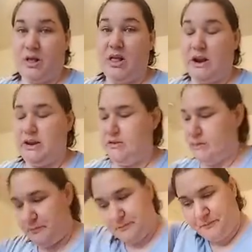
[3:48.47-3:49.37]
a lot easier.
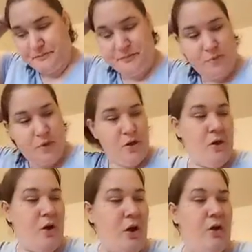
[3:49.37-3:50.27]

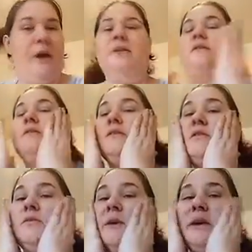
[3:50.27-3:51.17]
Alright, so this
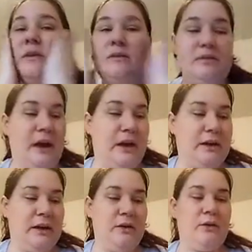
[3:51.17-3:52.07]
should be nice and tacky.